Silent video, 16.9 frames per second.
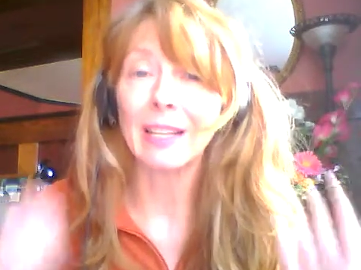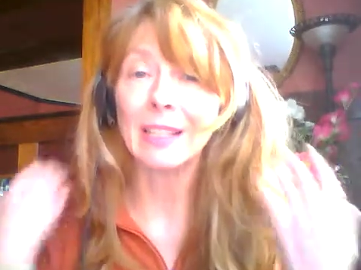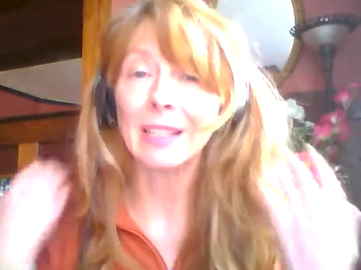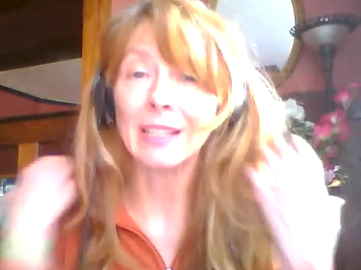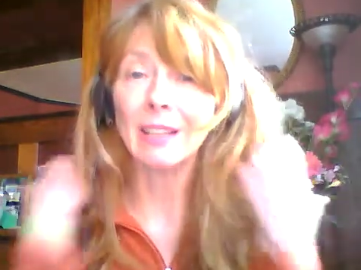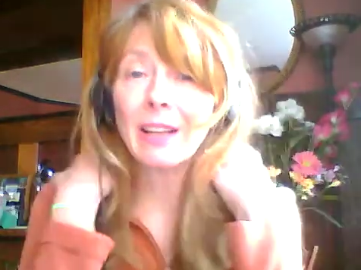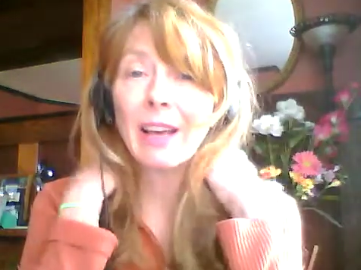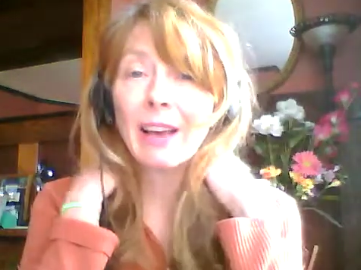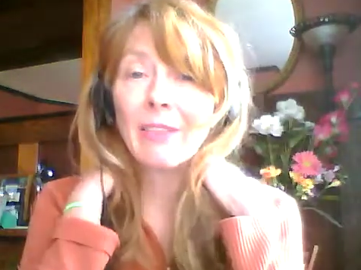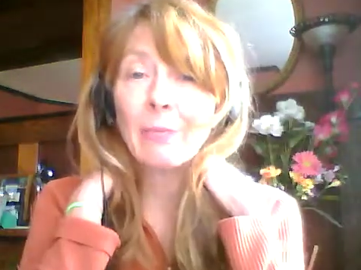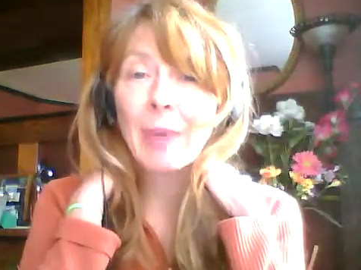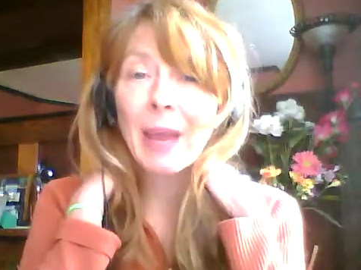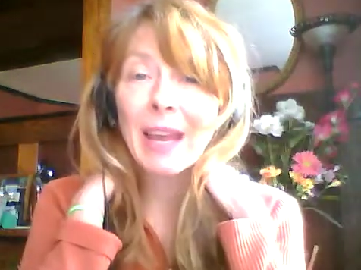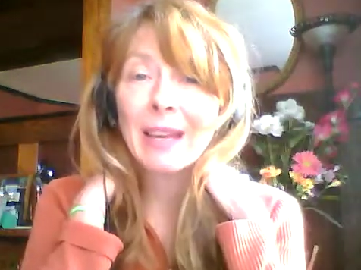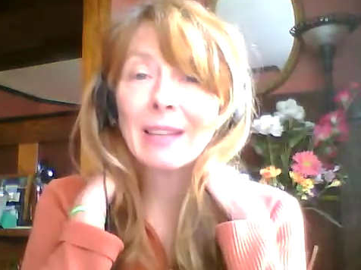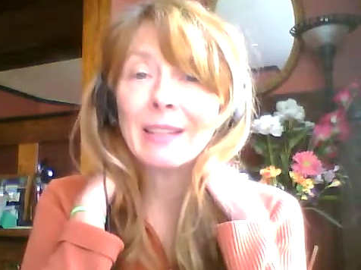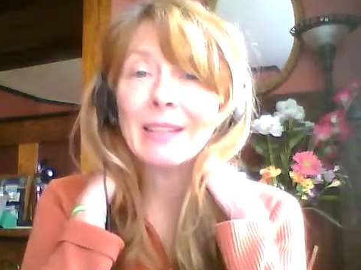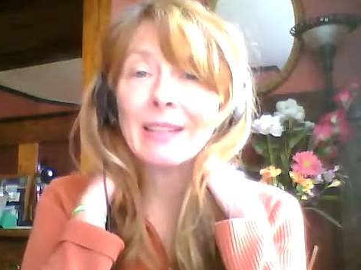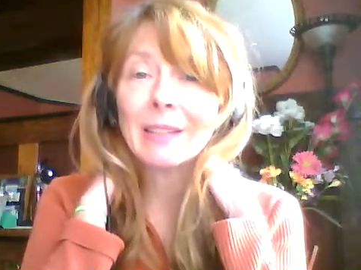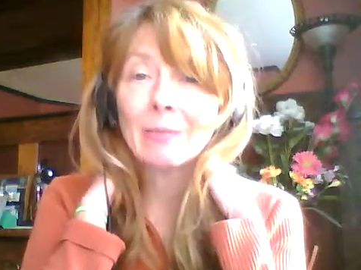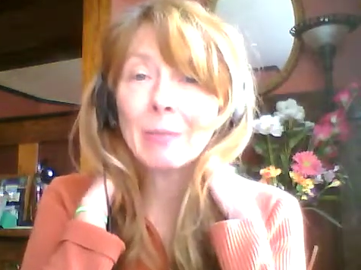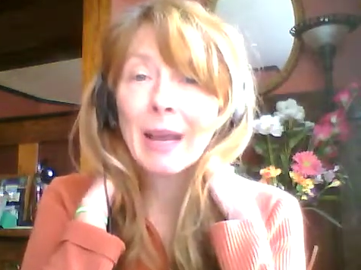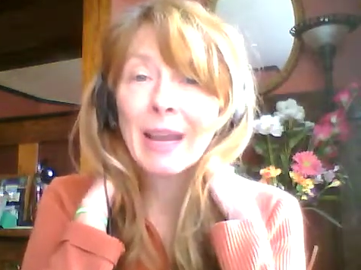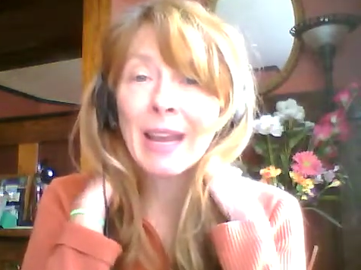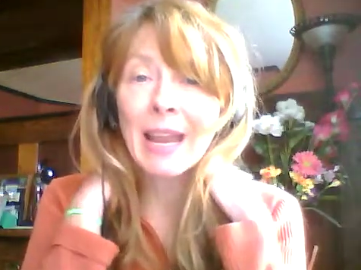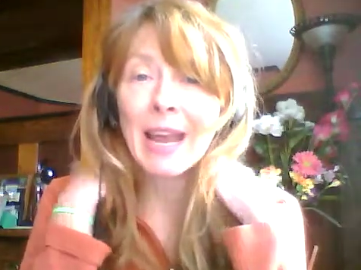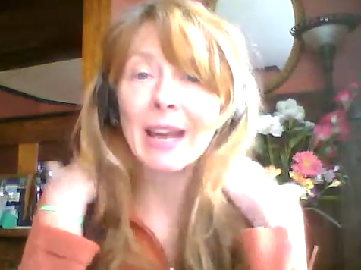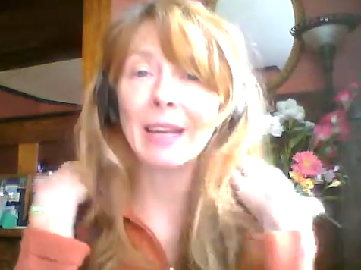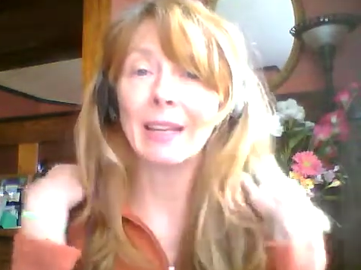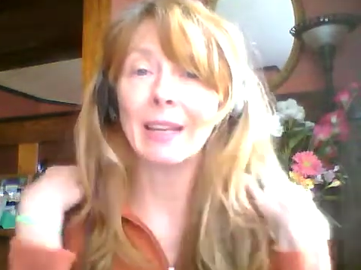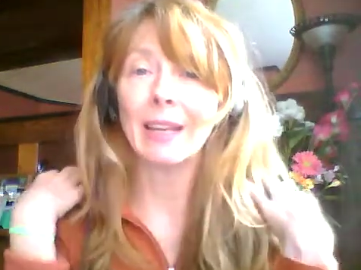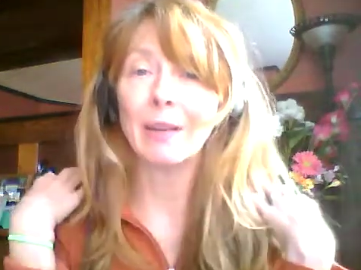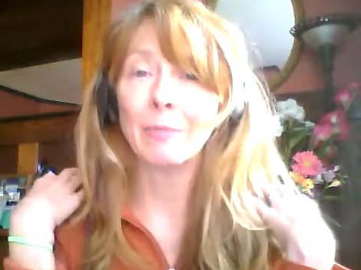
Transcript: I still have pains in my neck